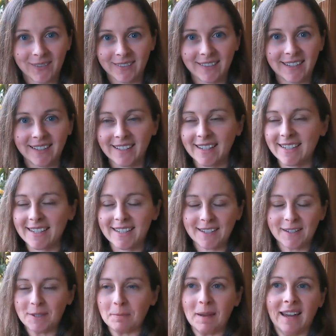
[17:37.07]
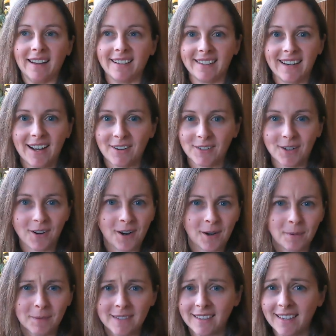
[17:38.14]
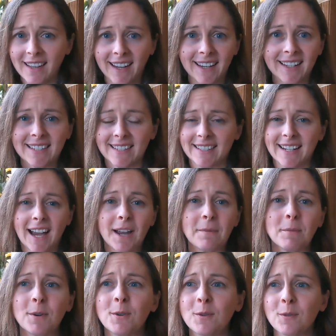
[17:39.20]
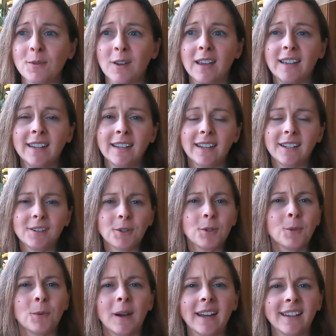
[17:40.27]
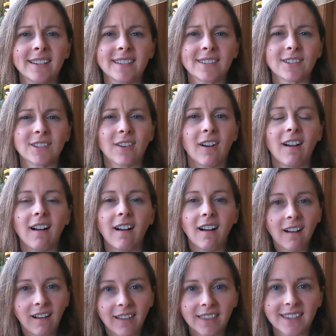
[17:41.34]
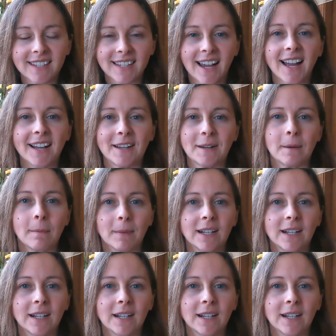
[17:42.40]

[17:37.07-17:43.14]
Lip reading: It's expanded out to arms, legs, and I move in new ways all the time.